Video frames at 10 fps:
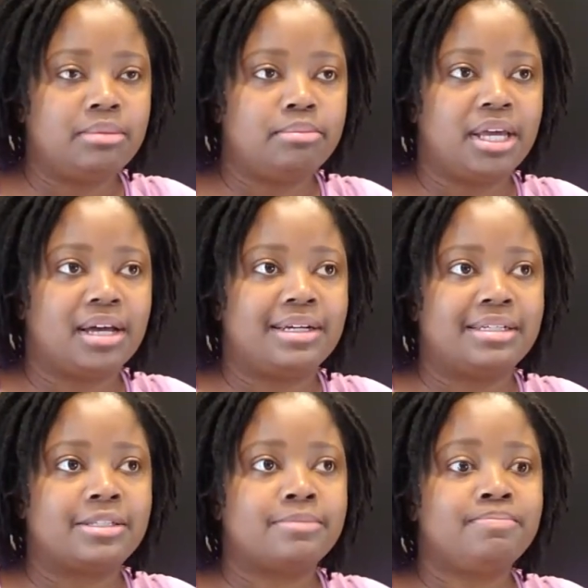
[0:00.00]

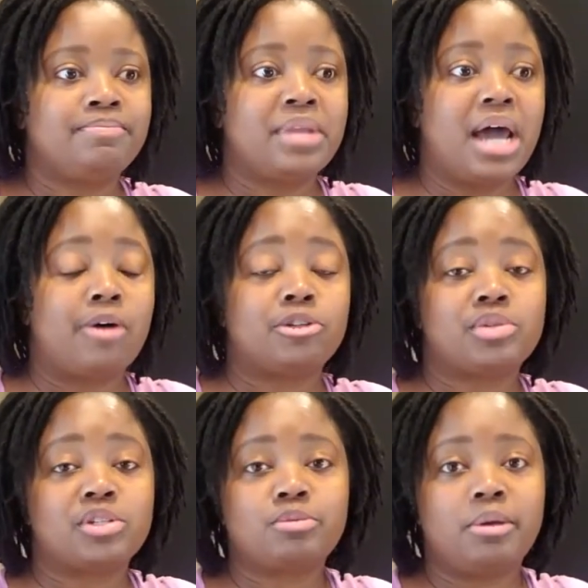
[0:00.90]
because I was
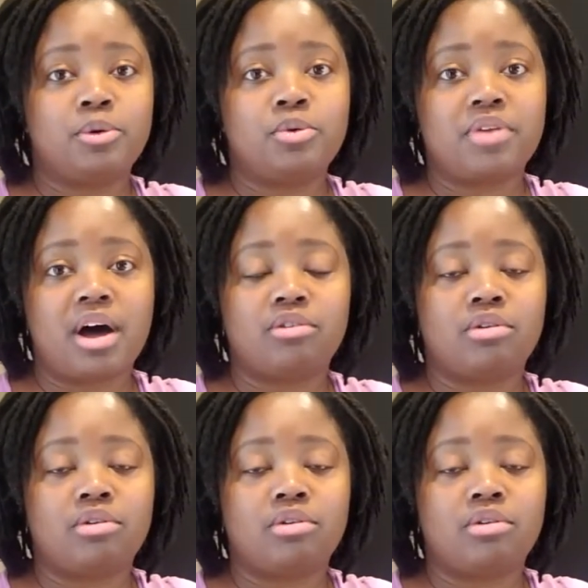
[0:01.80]
one of those people who thought